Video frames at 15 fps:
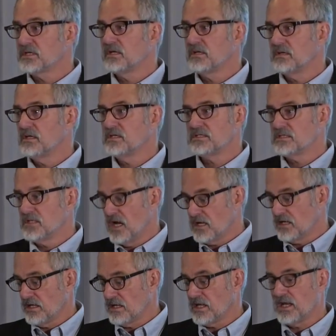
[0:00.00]
gonna, is
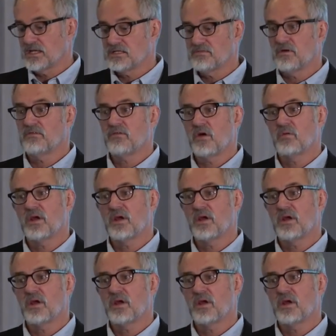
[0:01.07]
not going to get us very far.